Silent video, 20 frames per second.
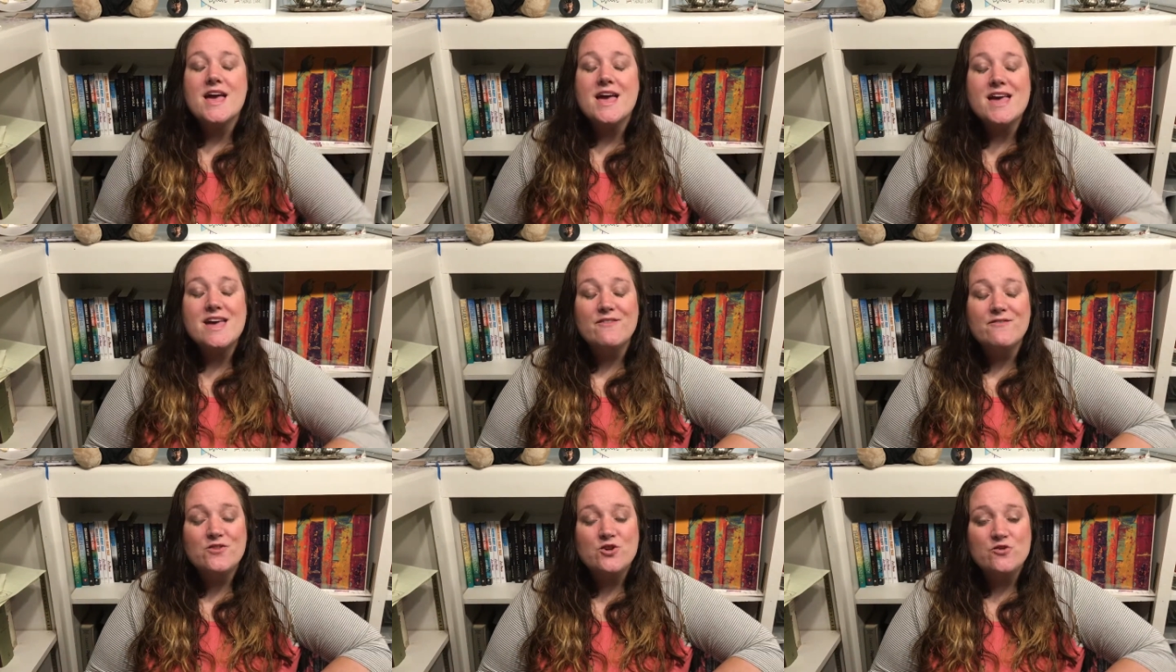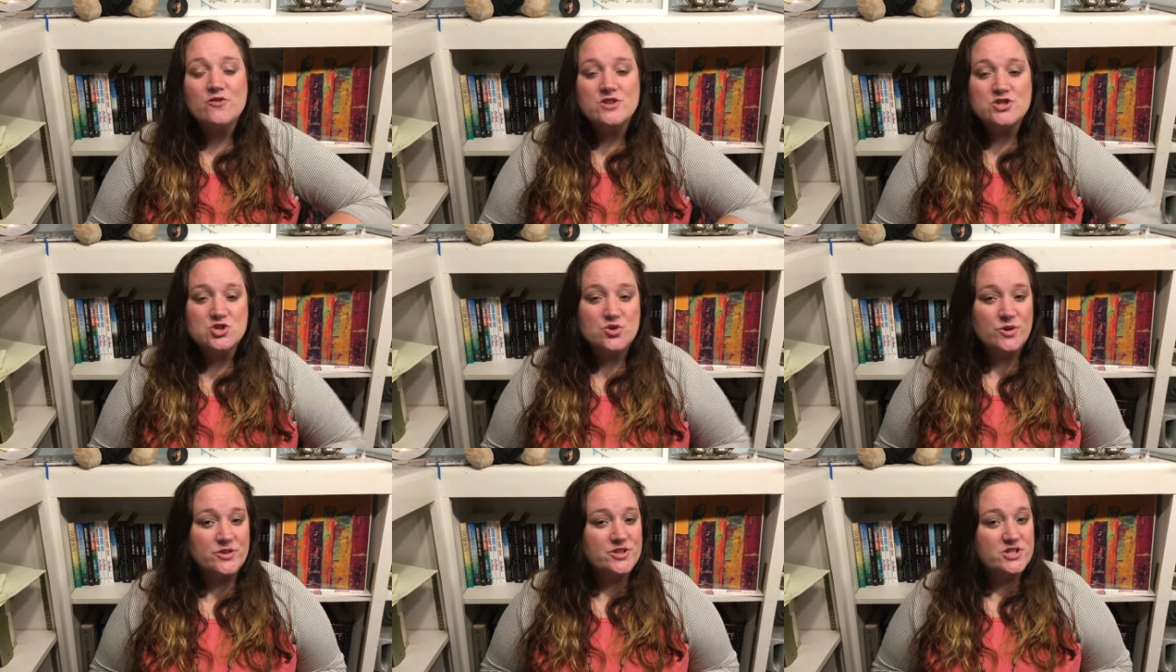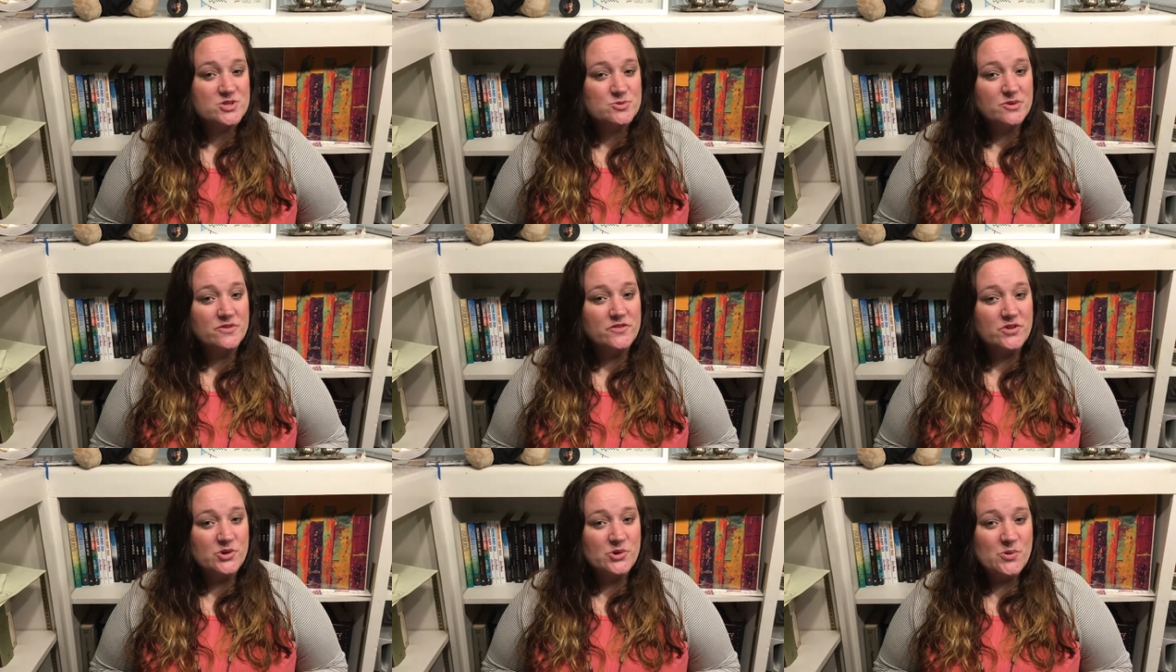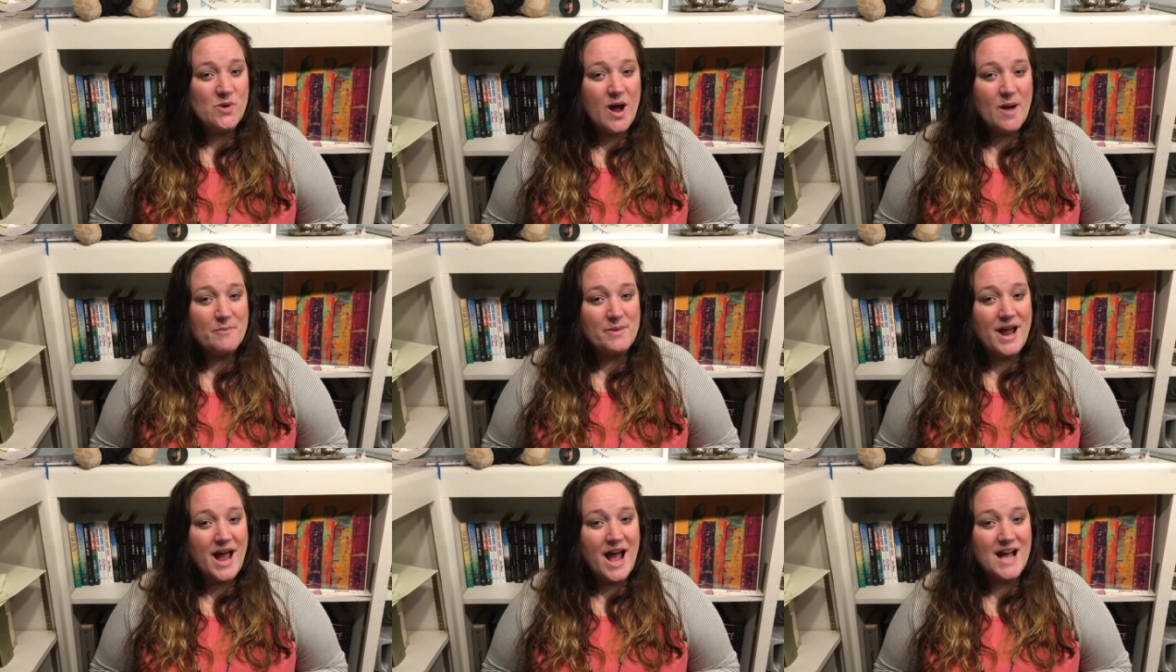If you've enjoyed this review,
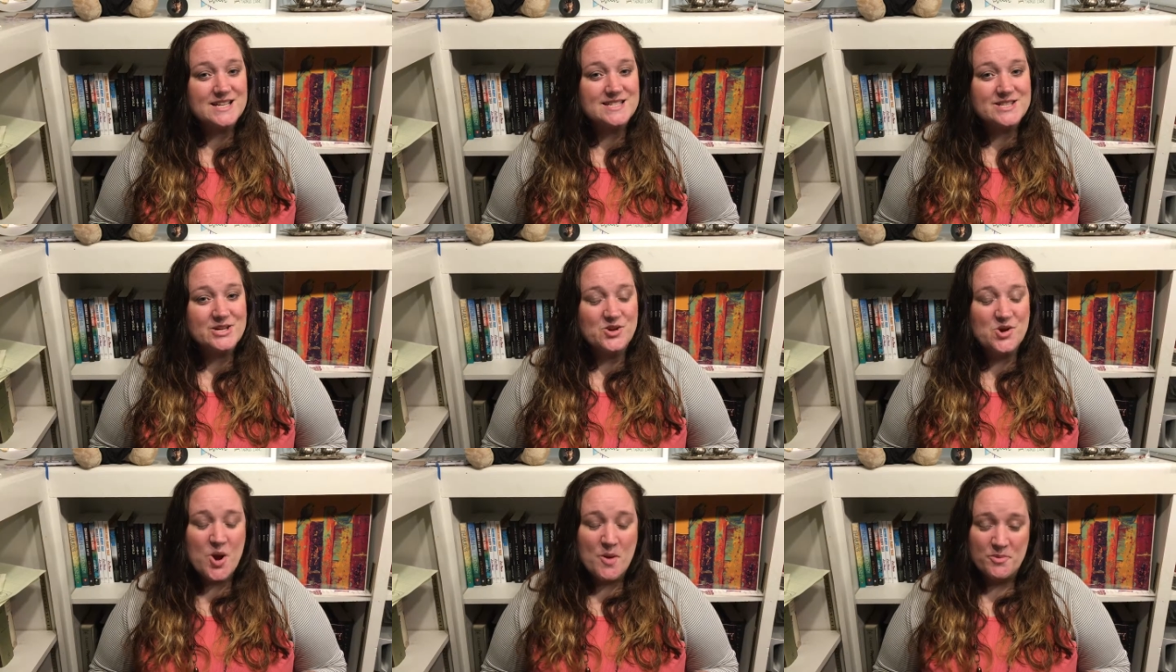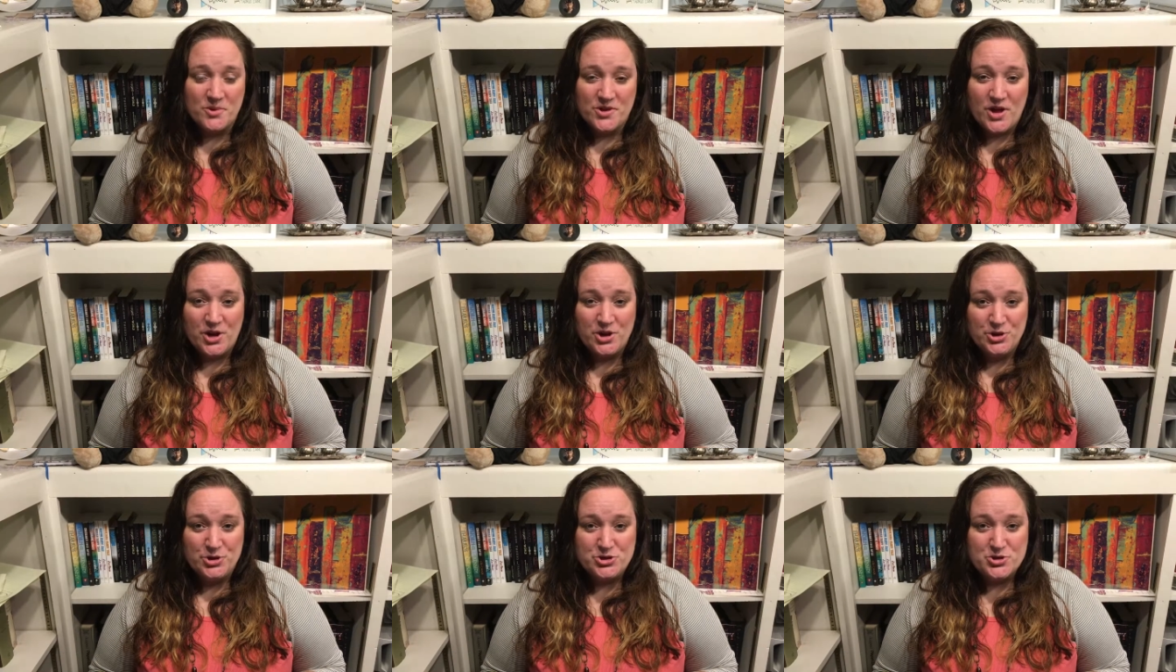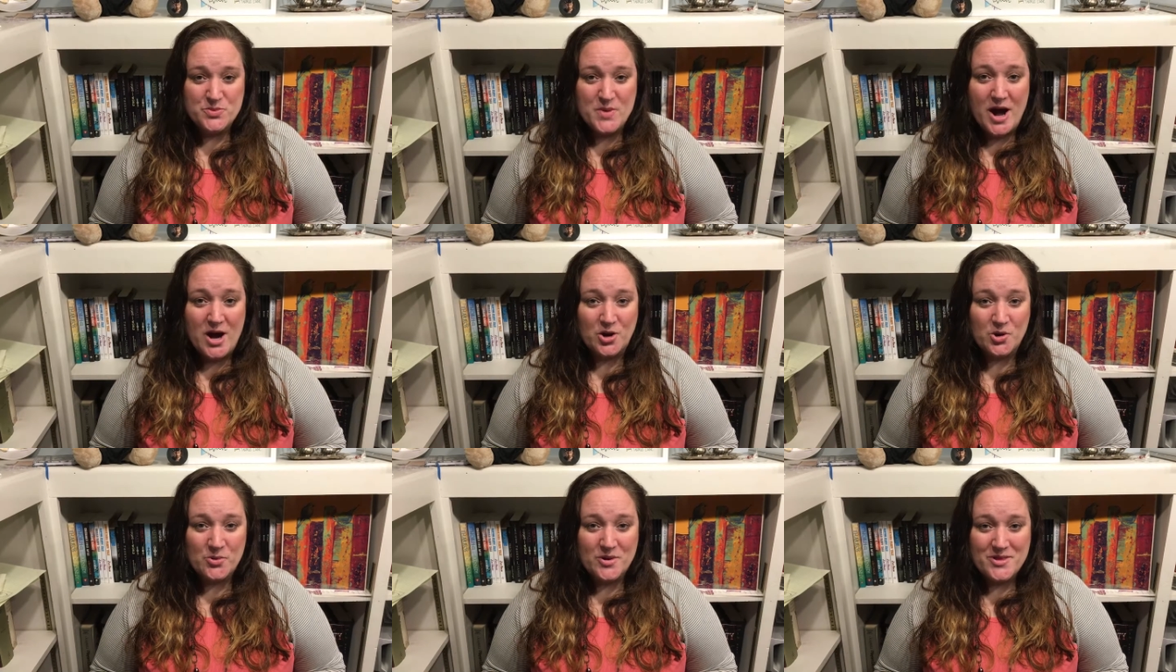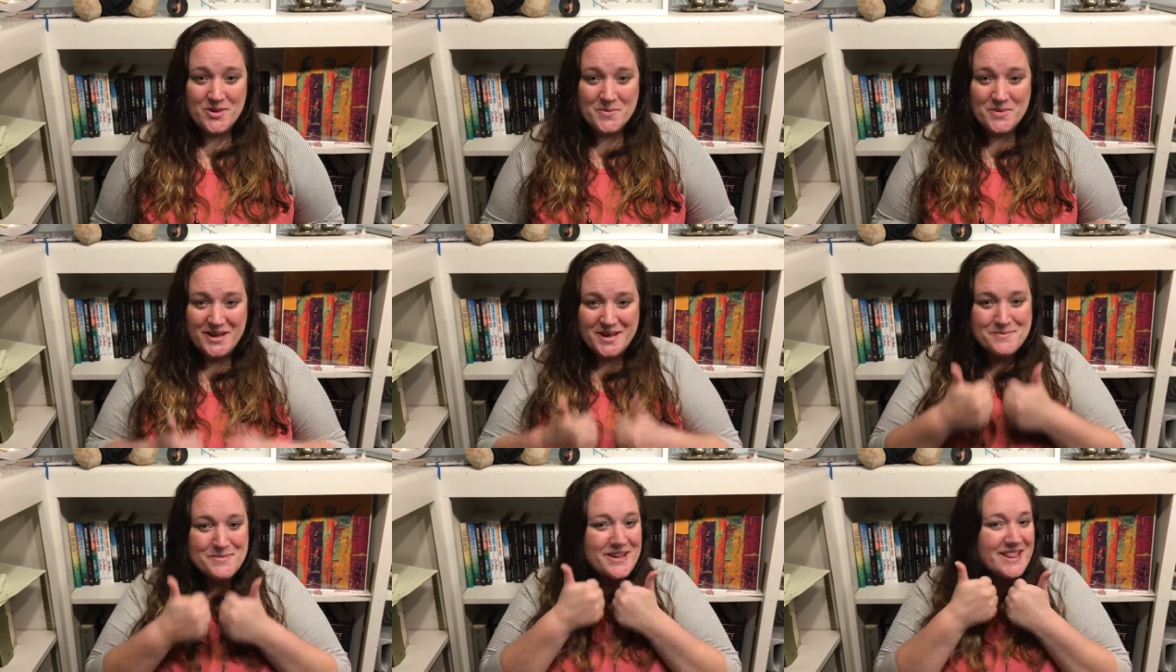I'm going to ask that you help me with that YouTube algorithm
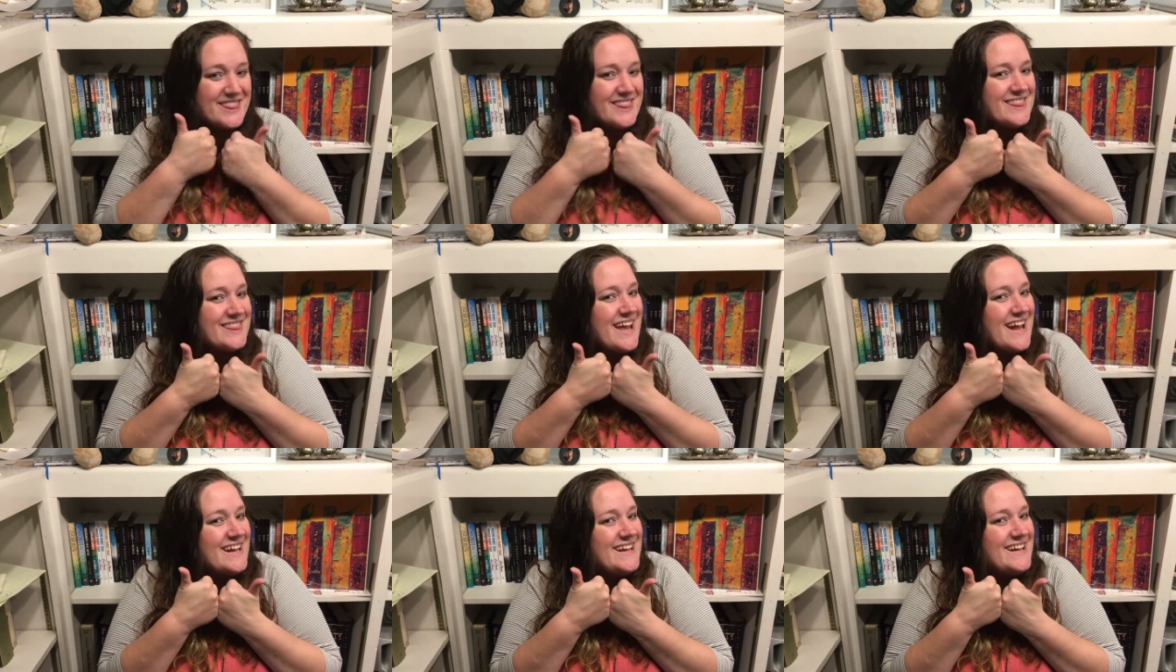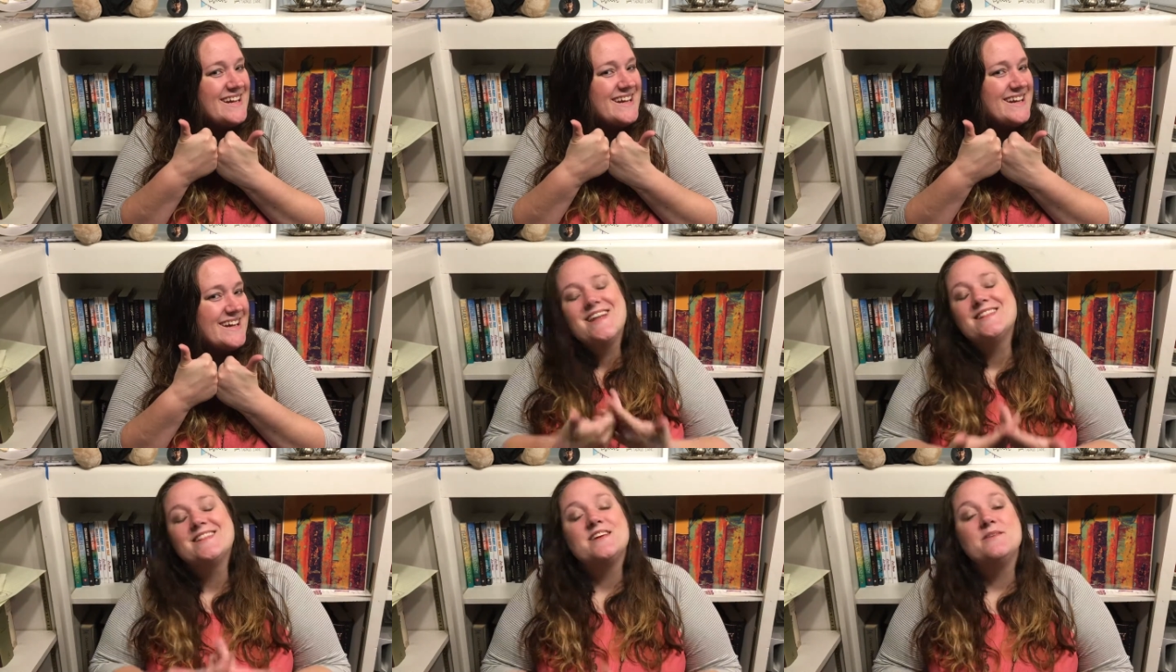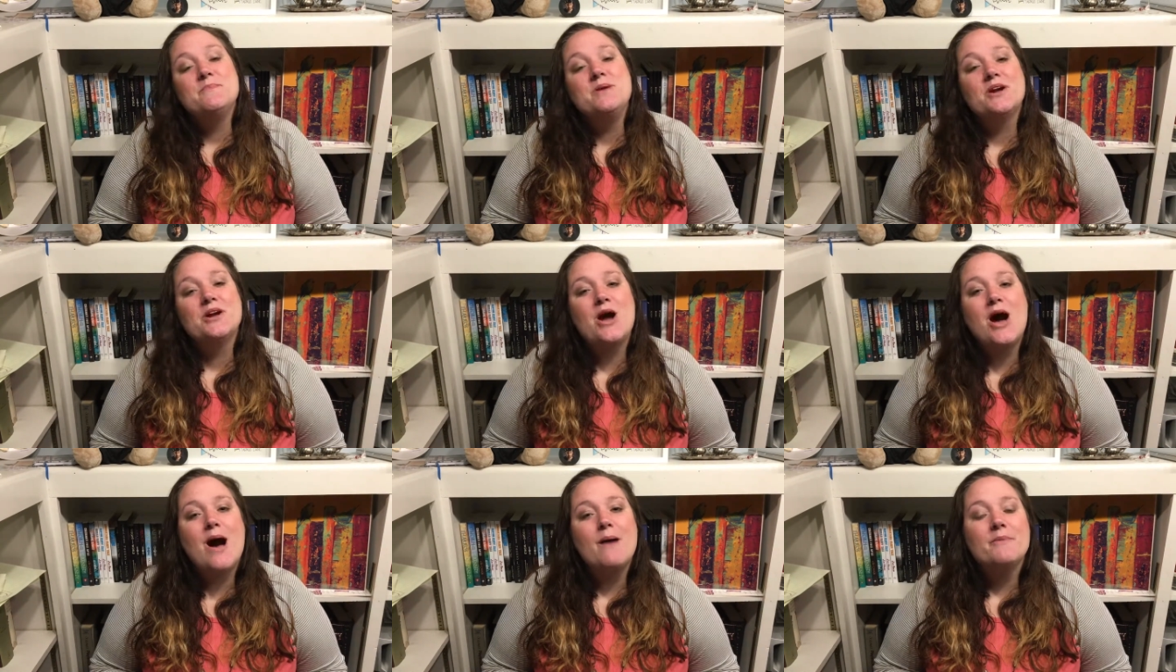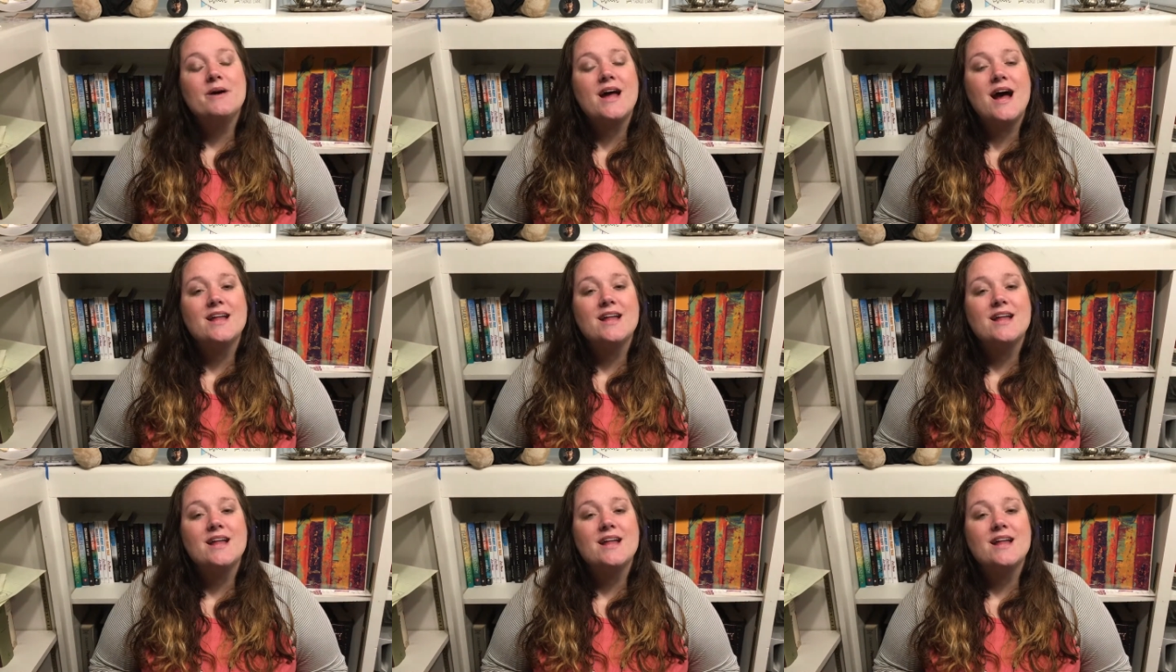and give me a like leave me a comment.